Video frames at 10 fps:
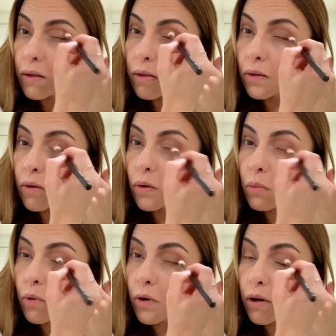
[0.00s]
No
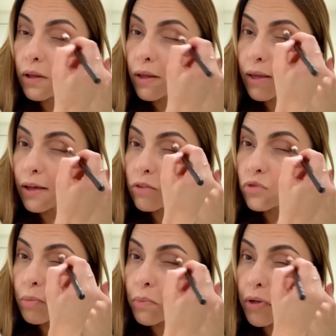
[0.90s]
more like
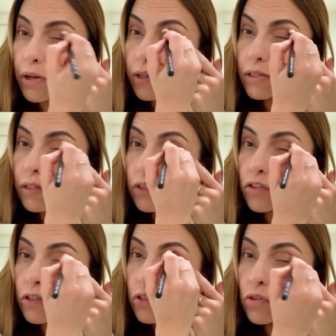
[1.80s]
extra product. I
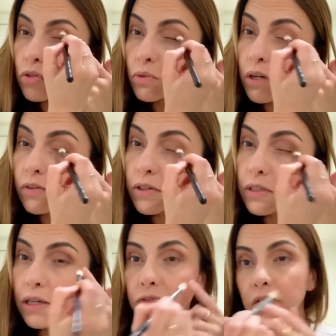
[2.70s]
just use whatever is
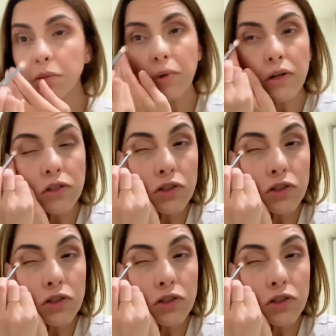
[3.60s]
left in the brush.